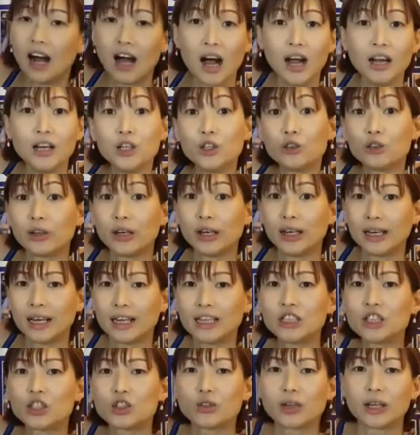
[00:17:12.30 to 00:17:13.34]

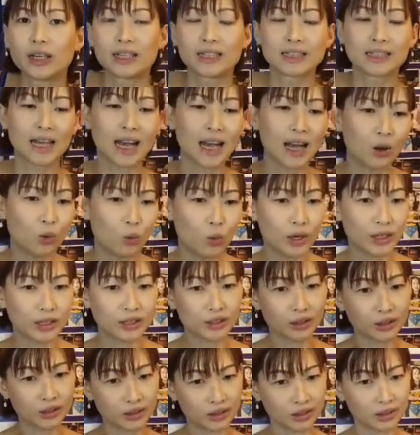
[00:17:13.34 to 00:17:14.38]
Unrealized strengths are
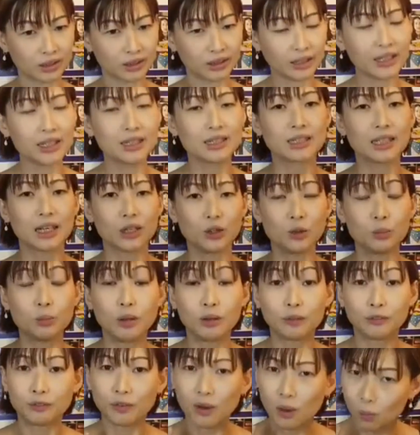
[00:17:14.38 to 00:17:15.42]
the things that you
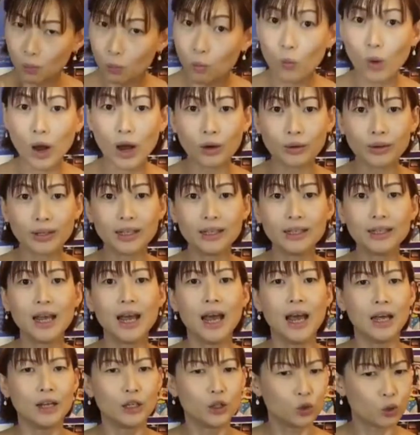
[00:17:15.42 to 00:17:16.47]
perform well in,
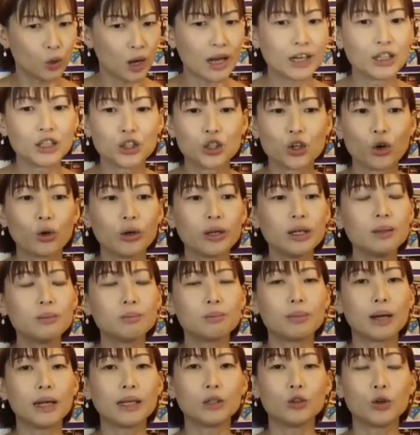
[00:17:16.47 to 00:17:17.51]
you enjoy it,
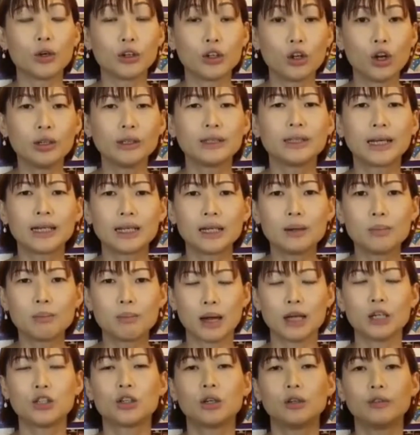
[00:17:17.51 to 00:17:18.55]
but you're not getting
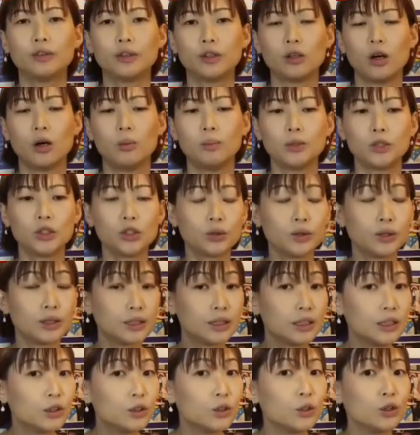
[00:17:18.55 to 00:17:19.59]
much of an
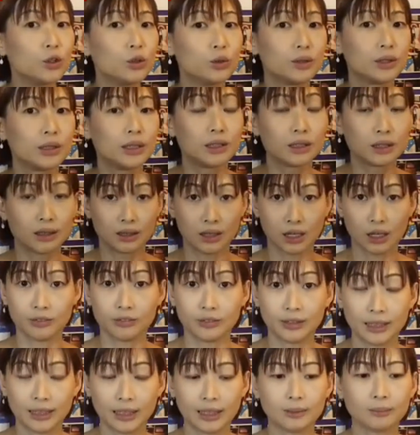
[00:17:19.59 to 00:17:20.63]
opportunity to use it
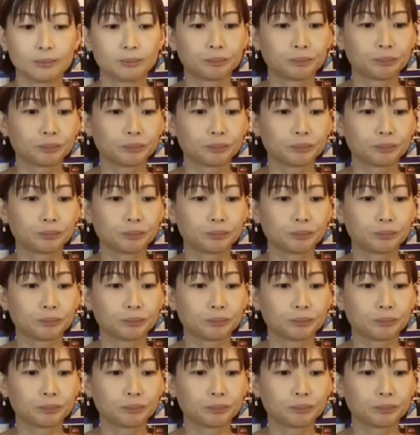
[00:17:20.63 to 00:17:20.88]
currently.